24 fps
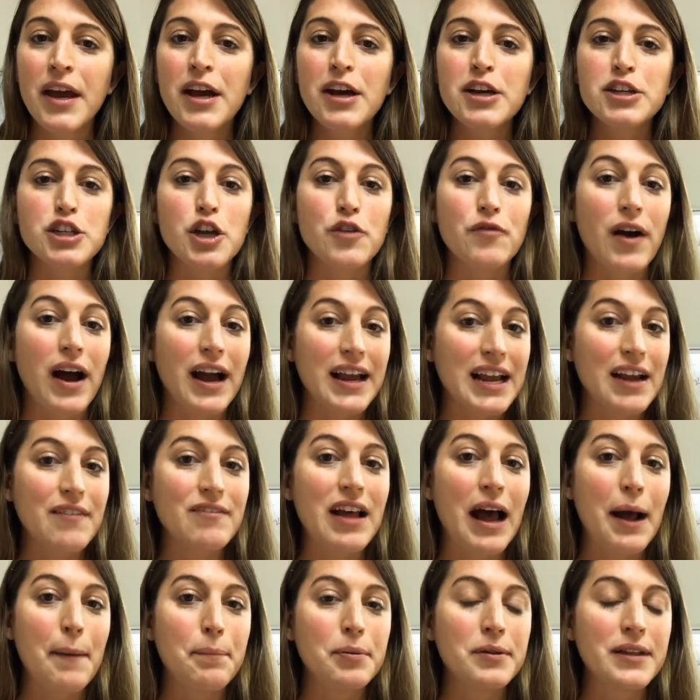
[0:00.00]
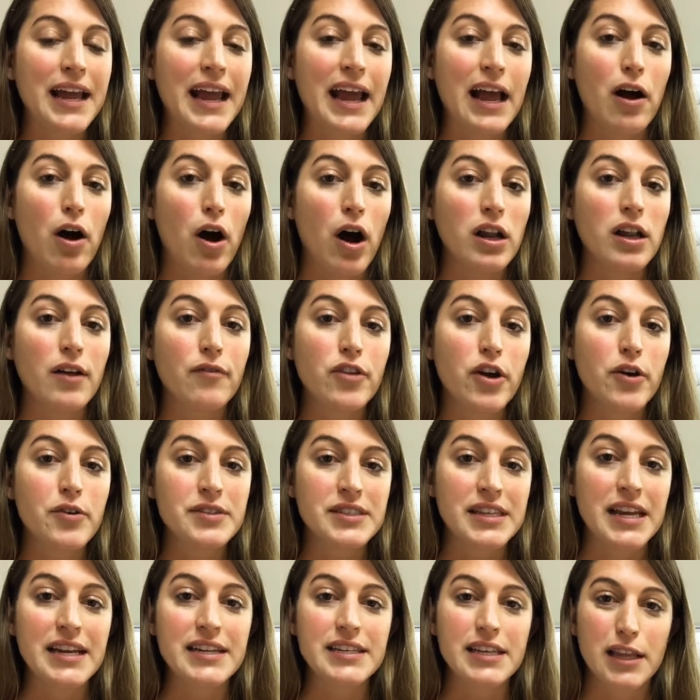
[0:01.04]
So if I give that plant all of those
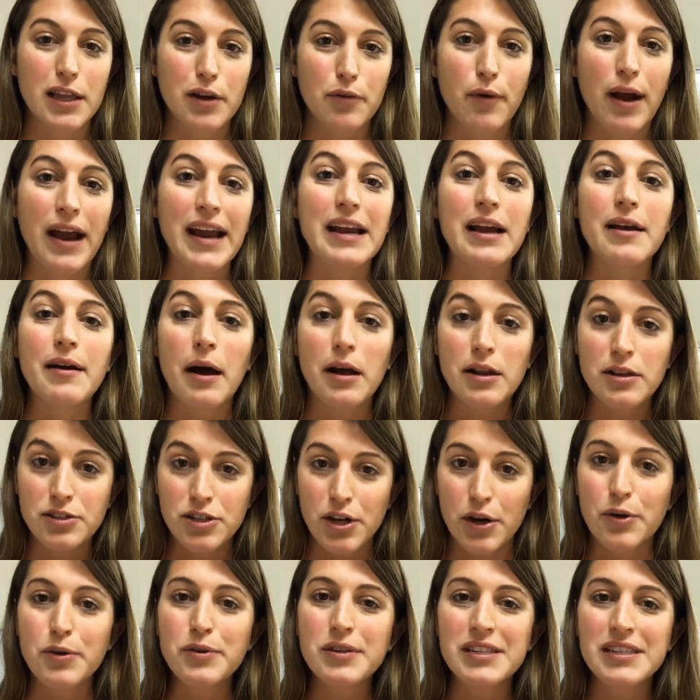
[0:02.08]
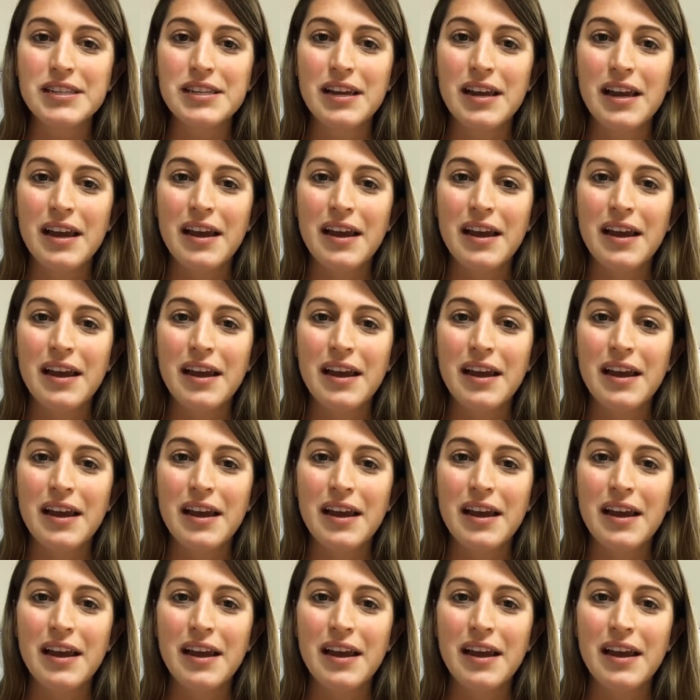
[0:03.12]
things in the right dose,